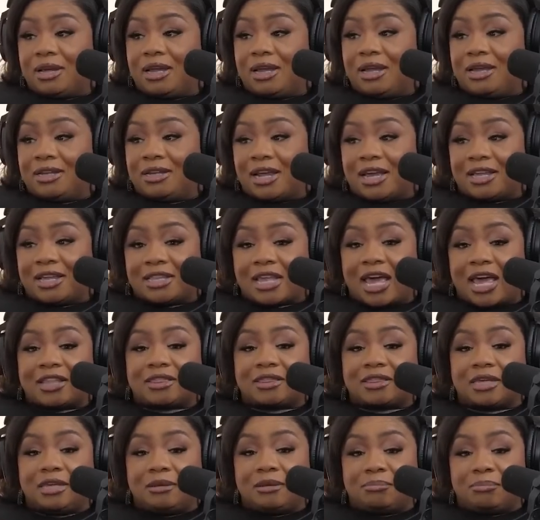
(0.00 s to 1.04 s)
And I
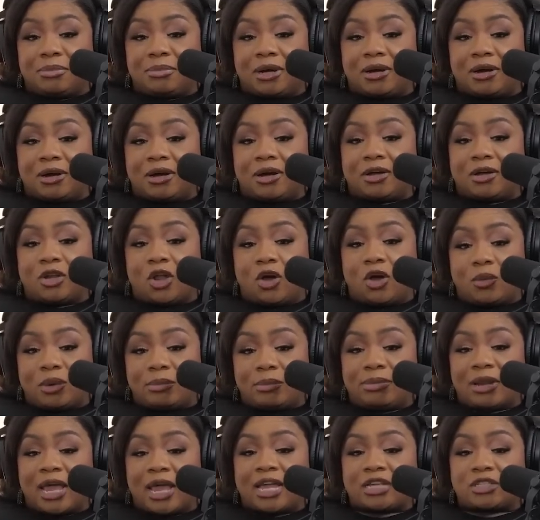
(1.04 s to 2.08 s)
think along with
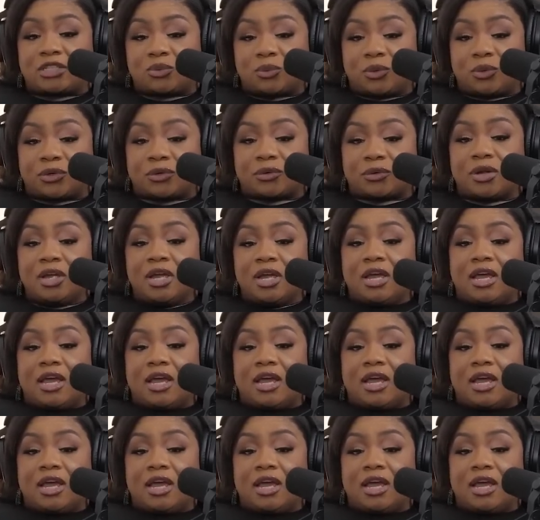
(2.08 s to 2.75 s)
Black Twitter